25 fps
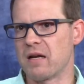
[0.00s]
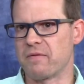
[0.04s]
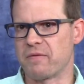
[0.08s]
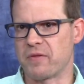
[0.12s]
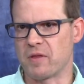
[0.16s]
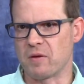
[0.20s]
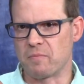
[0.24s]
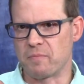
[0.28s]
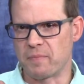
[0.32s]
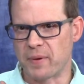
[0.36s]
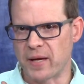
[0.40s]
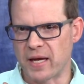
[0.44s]
of
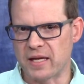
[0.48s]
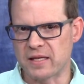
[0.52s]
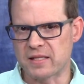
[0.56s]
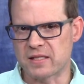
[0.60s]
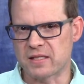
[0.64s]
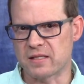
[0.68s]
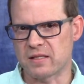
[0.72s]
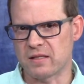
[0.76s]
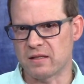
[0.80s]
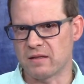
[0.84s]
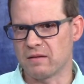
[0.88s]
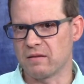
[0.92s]
the
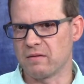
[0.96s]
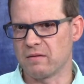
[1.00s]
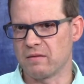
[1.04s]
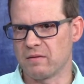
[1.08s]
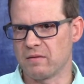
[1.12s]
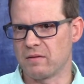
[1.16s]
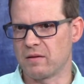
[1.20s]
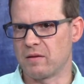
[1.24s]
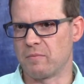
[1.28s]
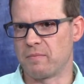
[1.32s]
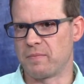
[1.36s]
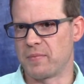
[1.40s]
base
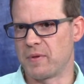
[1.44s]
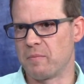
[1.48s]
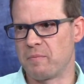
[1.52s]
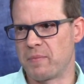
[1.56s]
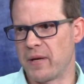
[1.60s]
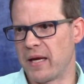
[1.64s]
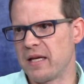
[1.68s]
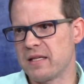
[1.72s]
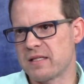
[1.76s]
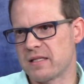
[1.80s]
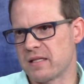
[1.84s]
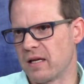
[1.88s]
the, the
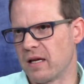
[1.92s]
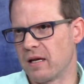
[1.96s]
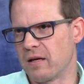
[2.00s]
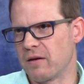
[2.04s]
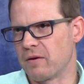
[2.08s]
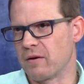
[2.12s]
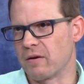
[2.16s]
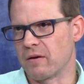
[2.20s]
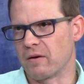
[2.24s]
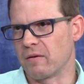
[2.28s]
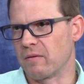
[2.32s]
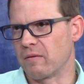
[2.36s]
base
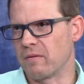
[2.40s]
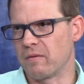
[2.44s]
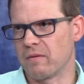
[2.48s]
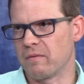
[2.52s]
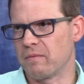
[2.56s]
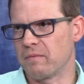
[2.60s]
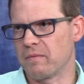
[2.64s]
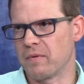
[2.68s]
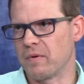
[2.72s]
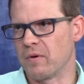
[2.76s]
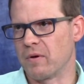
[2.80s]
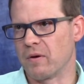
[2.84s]
under
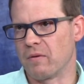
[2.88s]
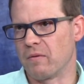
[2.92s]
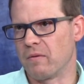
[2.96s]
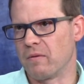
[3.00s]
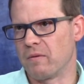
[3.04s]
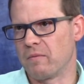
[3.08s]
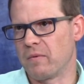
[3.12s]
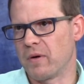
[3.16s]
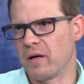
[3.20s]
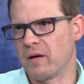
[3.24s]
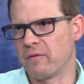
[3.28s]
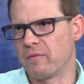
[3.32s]
you
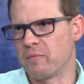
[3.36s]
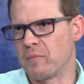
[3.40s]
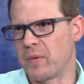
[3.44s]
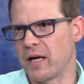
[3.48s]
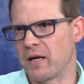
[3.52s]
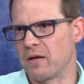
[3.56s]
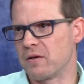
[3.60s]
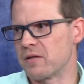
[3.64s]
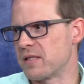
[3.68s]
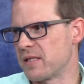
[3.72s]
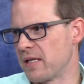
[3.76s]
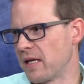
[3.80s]
know of my
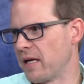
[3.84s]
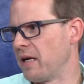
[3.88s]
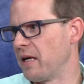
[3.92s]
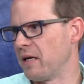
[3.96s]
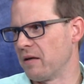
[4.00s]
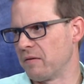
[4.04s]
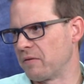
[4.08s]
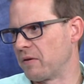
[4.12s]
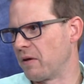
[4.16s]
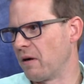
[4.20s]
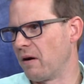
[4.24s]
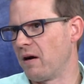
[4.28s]

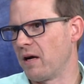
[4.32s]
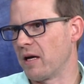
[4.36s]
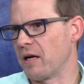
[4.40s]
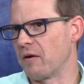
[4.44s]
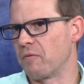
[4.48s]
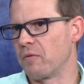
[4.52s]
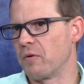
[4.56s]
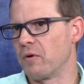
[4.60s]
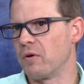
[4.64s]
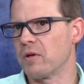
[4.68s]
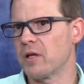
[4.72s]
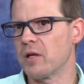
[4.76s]
understanding of God.
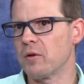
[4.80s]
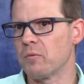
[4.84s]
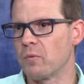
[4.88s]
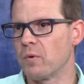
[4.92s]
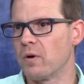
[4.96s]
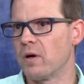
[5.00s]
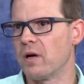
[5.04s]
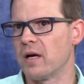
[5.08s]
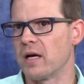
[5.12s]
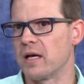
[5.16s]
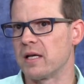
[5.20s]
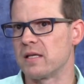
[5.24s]
It really Everything.
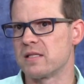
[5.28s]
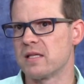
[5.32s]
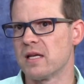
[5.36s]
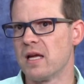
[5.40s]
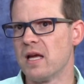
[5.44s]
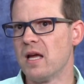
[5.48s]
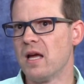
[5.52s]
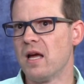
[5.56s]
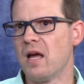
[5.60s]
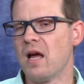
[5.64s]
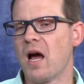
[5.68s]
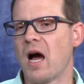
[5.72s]
was.
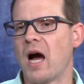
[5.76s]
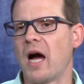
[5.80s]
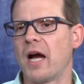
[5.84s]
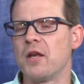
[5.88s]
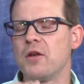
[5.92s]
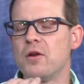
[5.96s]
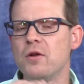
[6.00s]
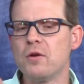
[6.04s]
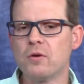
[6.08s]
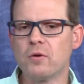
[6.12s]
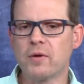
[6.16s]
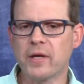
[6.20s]
I
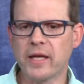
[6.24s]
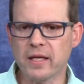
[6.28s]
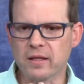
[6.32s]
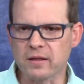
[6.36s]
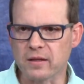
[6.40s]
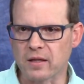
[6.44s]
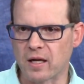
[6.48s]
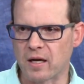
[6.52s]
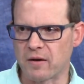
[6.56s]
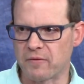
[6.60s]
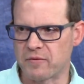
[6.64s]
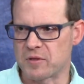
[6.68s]
knew He
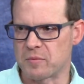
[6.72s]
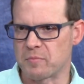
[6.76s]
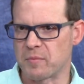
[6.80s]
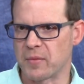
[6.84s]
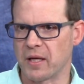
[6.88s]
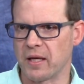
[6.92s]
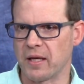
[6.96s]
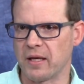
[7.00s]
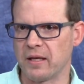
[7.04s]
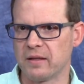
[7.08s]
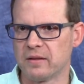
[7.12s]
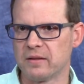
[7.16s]
loved
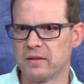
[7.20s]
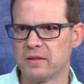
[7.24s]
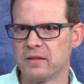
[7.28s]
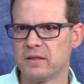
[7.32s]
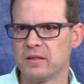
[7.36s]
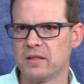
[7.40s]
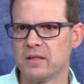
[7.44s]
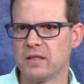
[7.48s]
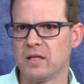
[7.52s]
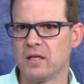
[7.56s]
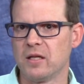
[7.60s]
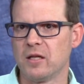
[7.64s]
me,
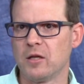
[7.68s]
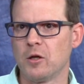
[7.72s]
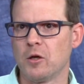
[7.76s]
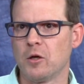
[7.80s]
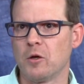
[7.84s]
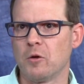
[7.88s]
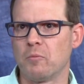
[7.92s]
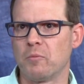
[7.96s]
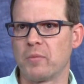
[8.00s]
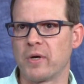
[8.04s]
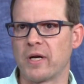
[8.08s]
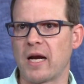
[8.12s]

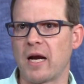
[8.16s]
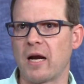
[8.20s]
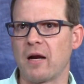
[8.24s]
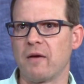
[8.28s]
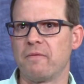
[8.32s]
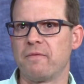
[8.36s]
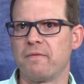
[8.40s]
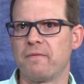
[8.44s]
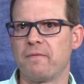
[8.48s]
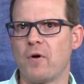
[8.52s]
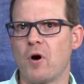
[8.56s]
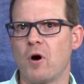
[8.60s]
but I
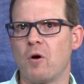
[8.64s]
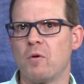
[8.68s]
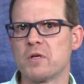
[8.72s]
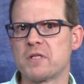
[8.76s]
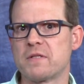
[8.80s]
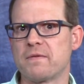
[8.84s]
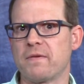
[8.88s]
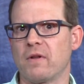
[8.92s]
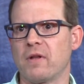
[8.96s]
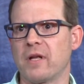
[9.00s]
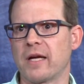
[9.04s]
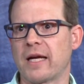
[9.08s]

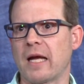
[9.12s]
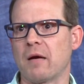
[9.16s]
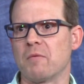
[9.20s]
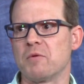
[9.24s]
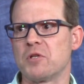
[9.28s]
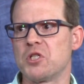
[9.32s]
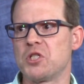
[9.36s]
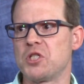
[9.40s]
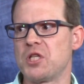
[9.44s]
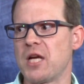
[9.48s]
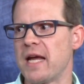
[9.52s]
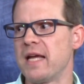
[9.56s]
always felt like I
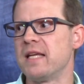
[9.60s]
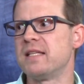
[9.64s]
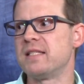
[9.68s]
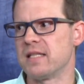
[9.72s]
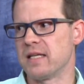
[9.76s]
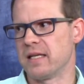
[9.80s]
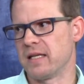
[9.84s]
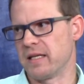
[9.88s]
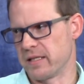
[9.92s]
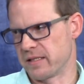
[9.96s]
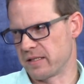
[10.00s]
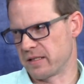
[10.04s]
was
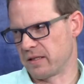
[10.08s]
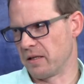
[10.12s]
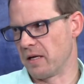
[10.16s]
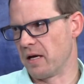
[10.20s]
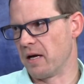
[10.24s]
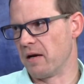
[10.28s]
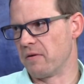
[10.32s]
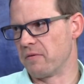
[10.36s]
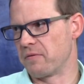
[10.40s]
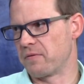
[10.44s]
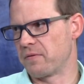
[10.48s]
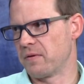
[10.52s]
chasing His
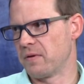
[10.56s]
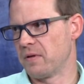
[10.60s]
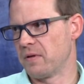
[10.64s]
love.